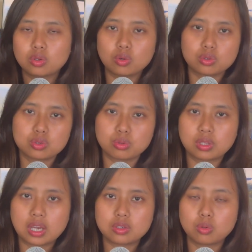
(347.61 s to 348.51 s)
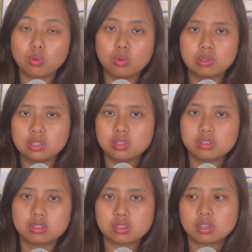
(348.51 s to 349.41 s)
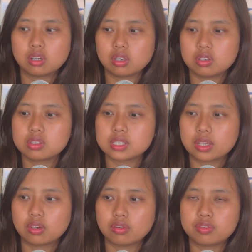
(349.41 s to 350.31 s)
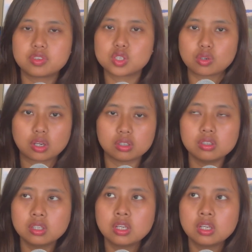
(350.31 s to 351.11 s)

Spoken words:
go through that whole set of struggle.